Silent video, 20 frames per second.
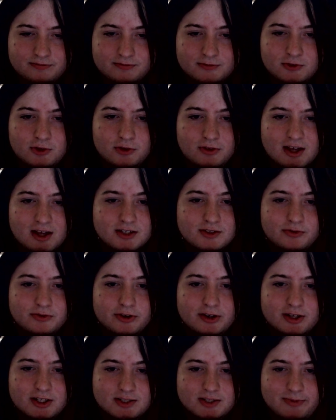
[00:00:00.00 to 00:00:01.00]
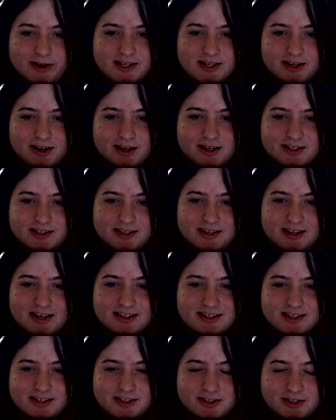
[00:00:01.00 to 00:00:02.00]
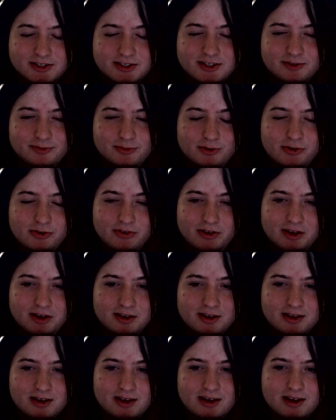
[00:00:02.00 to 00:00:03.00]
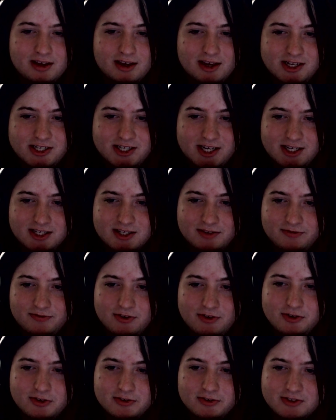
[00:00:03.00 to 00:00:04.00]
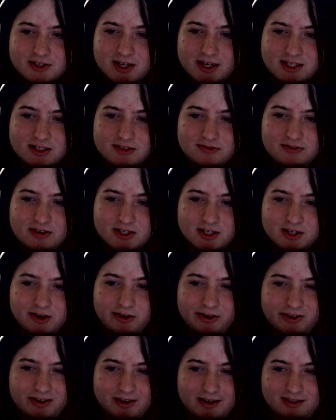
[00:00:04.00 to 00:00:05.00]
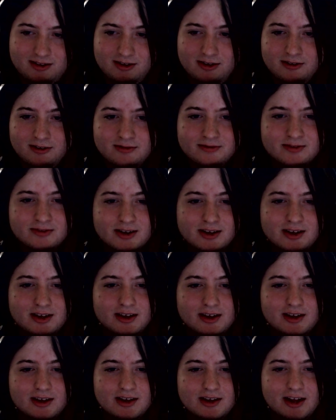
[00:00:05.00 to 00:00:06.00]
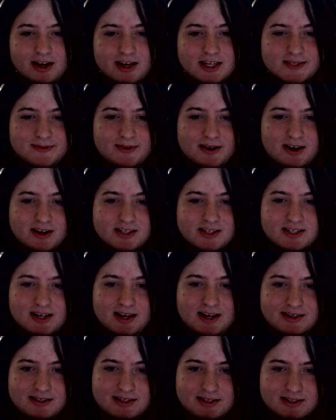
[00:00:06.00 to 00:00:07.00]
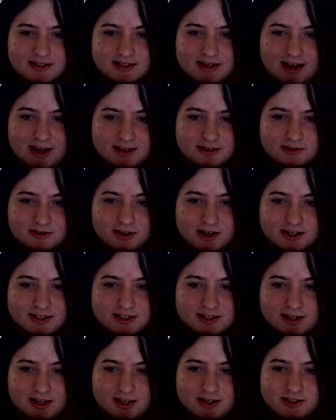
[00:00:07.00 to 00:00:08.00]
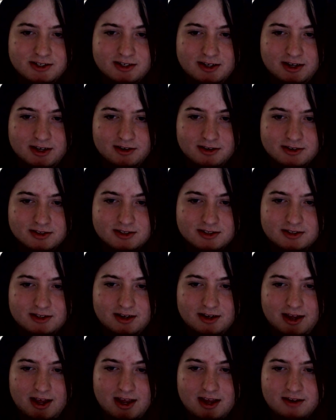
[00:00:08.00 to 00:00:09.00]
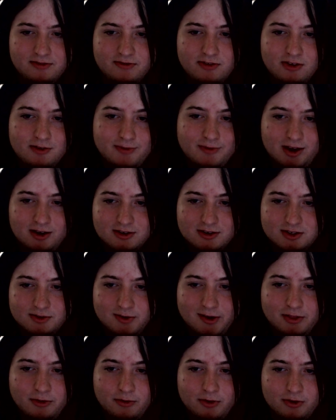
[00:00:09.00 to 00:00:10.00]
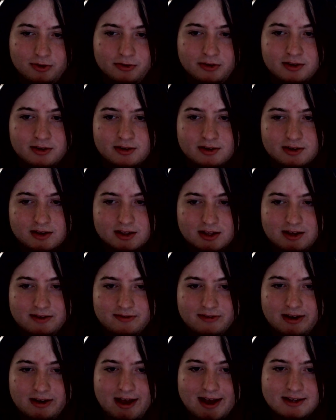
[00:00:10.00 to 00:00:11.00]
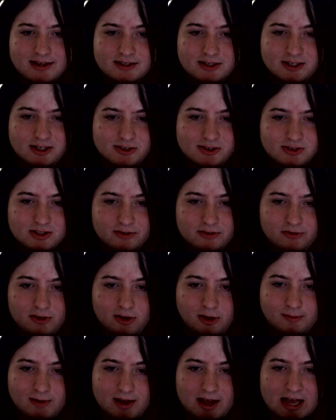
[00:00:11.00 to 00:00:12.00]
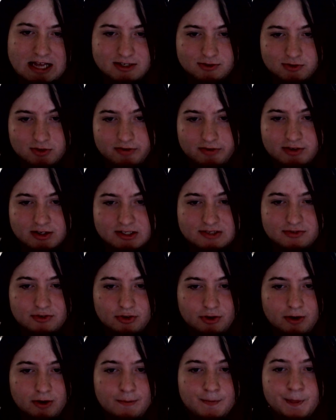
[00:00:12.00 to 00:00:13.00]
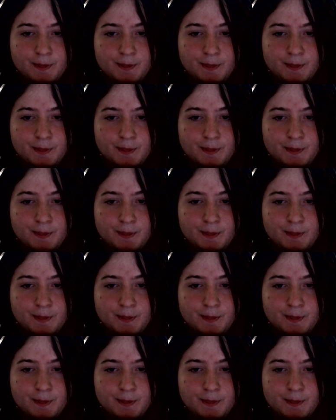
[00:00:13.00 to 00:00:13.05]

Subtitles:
2001: A Space Odyssey isn't just a movie. It changed the future of science fiction altogether. It inspired scientists, astronauts, and engineers, and filmmakers around the world. Even NASA used the film as a reference for